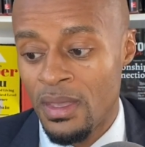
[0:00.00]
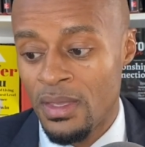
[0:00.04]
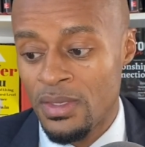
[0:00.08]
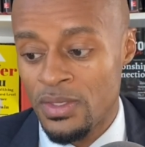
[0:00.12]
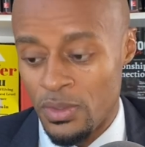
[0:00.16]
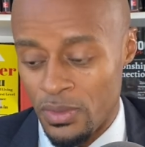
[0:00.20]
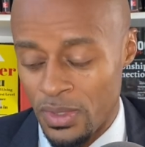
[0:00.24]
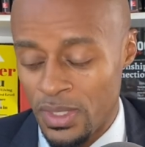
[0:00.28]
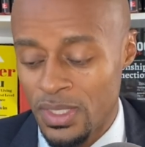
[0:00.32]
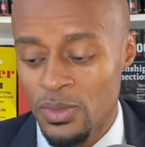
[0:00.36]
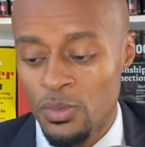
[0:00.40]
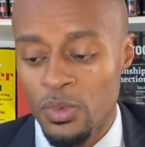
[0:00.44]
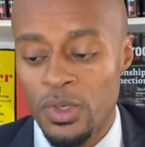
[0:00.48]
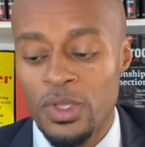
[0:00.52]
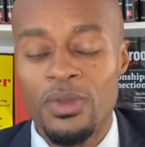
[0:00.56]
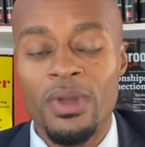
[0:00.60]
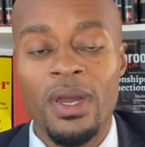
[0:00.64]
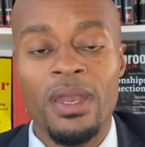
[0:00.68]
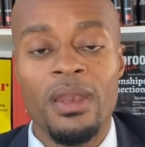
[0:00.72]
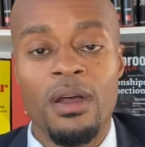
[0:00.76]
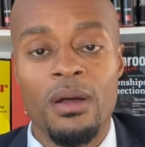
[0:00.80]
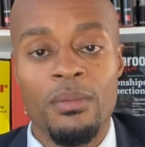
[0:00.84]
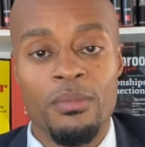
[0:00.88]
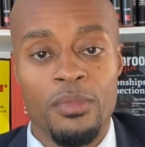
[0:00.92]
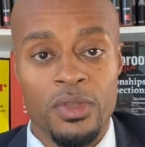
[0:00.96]
So this is where you
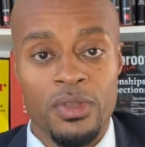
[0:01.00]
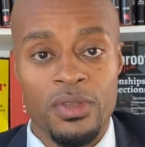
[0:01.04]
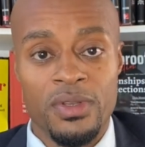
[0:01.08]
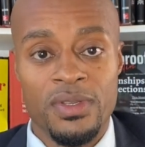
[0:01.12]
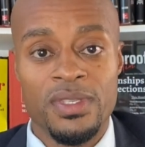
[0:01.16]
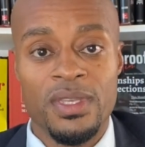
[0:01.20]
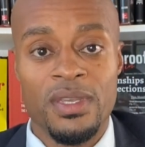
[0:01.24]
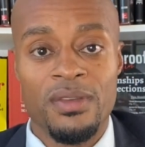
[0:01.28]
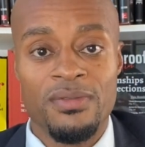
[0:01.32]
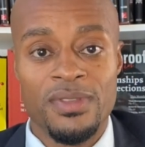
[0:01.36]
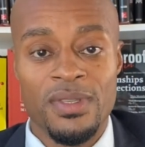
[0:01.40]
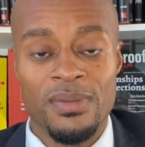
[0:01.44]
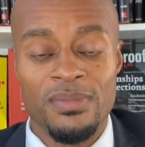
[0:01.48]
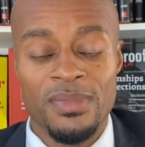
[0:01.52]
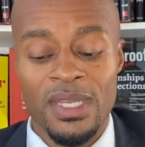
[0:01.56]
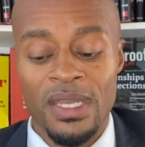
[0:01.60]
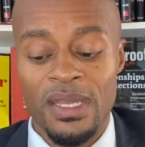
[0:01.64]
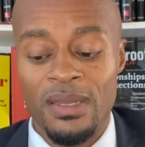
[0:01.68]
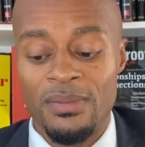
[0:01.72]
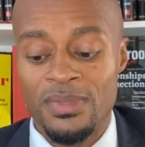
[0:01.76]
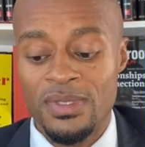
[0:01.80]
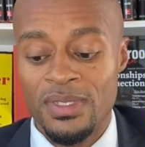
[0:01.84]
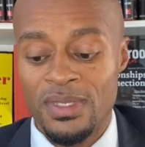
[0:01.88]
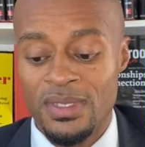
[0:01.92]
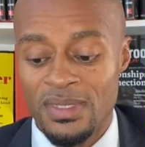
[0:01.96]
got to humble yourself
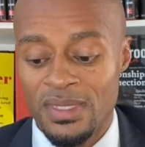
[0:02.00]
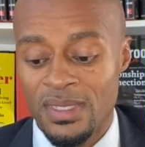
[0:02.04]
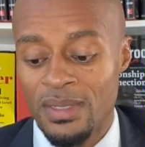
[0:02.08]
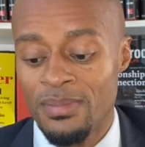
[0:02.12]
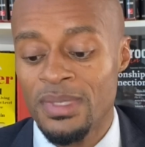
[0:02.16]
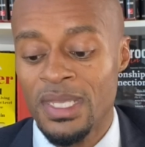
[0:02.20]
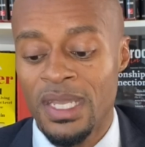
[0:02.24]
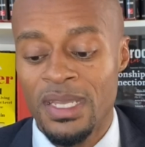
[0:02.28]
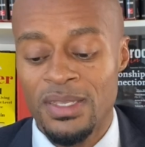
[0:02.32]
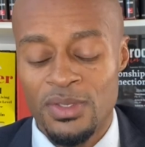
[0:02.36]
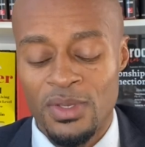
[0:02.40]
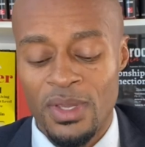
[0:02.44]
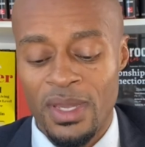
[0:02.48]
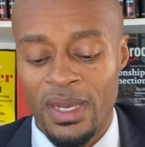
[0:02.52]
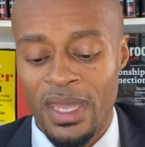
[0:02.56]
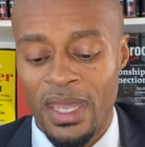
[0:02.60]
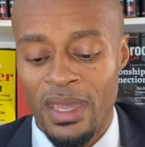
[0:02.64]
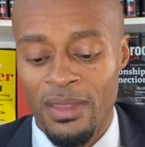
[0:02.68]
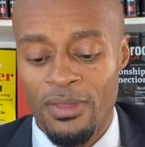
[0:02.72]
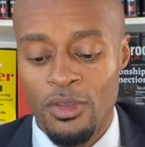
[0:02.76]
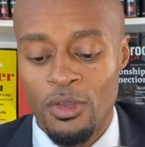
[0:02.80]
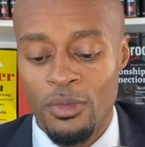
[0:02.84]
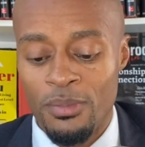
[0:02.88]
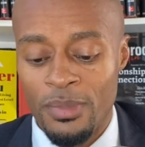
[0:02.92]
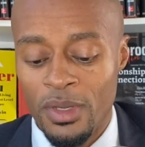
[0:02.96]
sometimes. Sometimes you got to
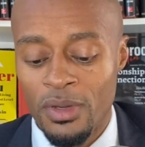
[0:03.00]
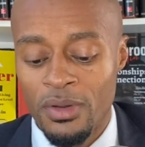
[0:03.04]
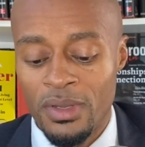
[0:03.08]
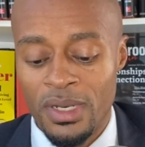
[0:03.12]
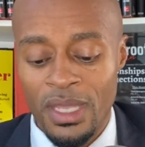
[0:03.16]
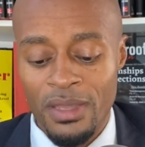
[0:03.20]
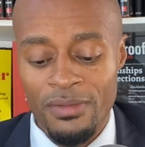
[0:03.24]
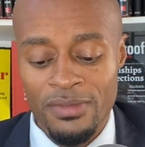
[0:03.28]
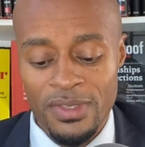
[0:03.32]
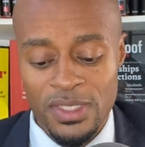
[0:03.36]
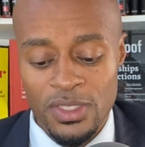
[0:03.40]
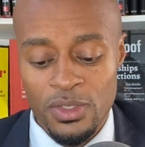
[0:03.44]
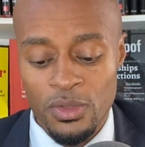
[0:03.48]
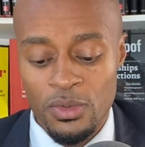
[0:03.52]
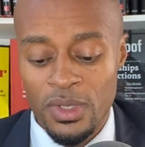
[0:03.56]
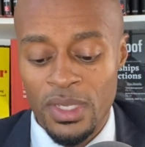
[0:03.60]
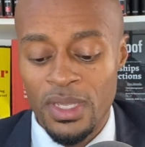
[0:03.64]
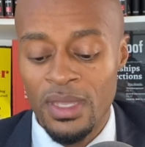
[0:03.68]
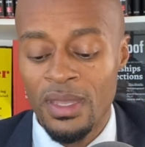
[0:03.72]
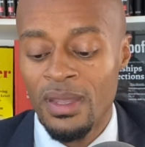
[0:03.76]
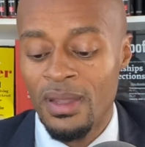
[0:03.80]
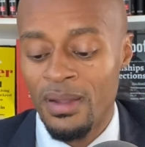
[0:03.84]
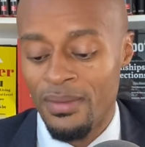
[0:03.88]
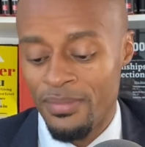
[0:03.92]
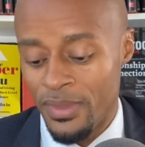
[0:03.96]
have the humility of a
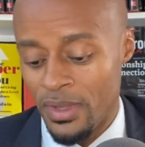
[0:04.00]
student.